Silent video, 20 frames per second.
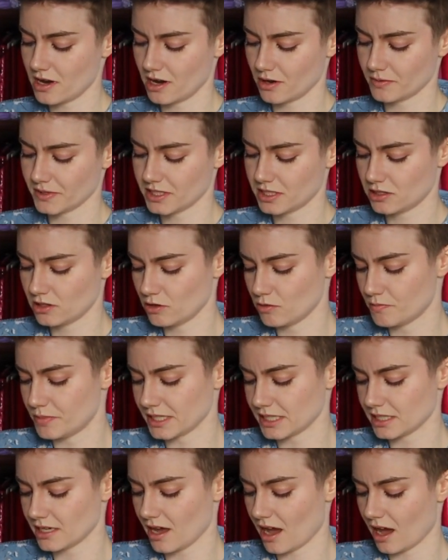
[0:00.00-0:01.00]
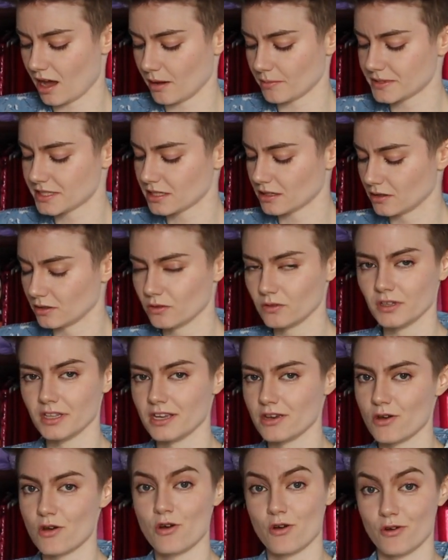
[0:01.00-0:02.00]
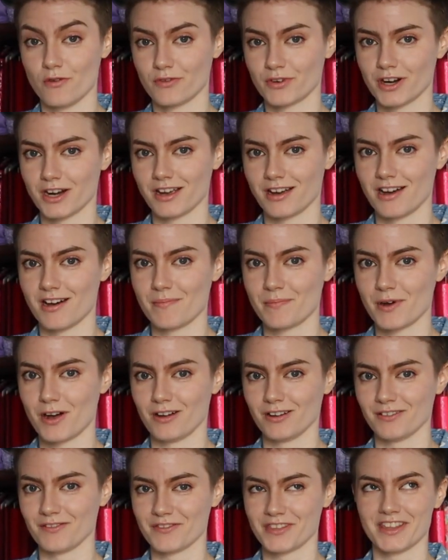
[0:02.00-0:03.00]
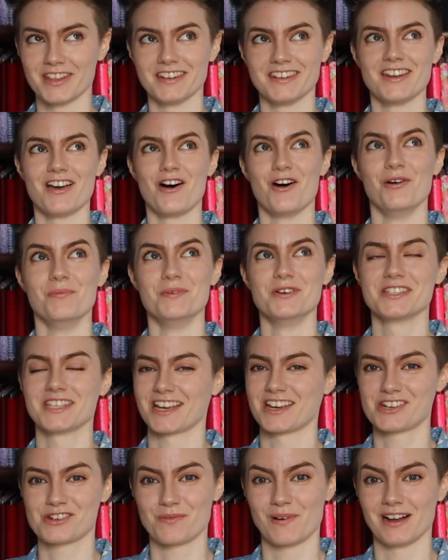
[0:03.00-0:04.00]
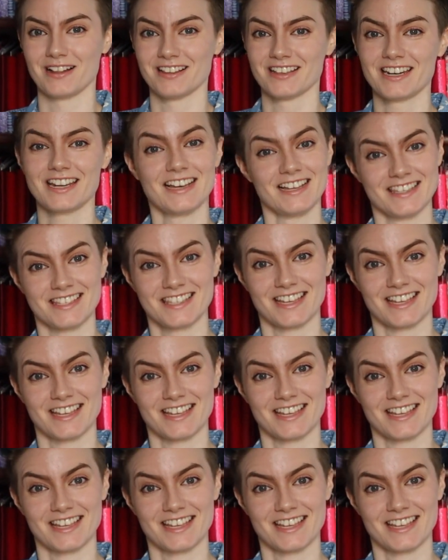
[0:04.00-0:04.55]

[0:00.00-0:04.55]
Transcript: I was too busy absolutely hoovering up all of the homosexuality and